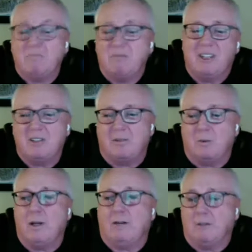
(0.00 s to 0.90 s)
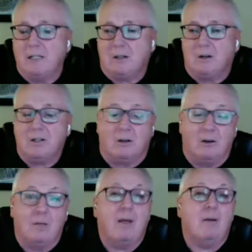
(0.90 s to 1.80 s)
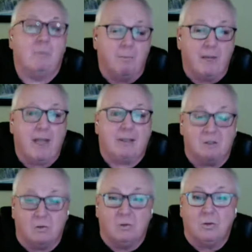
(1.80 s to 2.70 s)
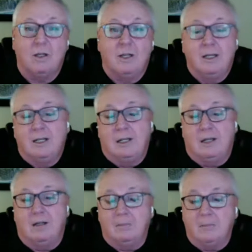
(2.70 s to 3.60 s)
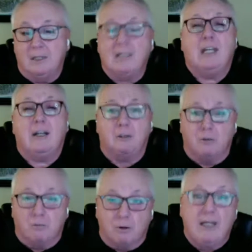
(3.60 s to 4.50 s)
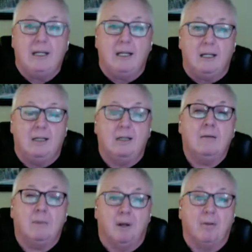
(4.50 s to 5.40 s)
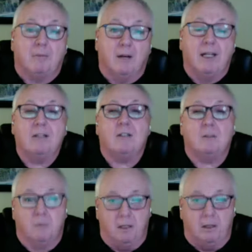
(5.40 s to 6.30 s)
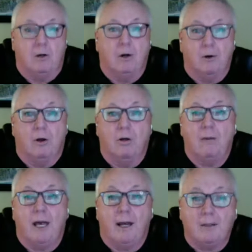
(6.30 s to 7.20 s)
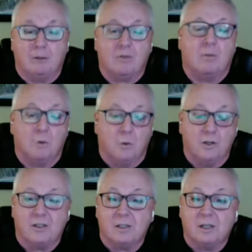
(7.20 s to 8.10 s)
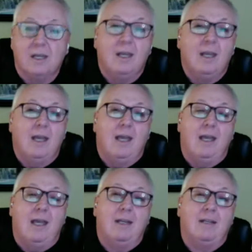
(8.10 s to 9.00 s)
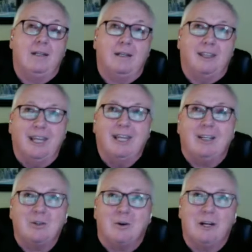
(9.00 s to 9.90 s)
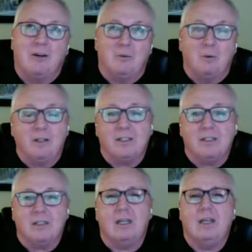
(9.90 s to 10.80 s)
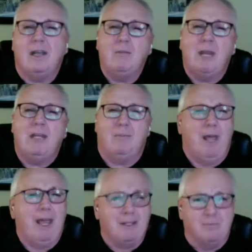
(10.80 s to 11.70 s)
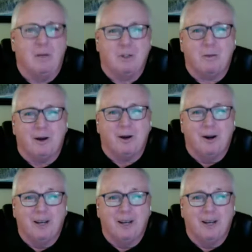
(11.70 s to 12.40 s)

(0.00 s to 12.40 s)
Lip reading: So I did some quick research, learned about it, went back to school. Didn't get a degree in public relations, but learned all about it, took some courses. And the thing that triggered it was, he said, and man, the pay is much better.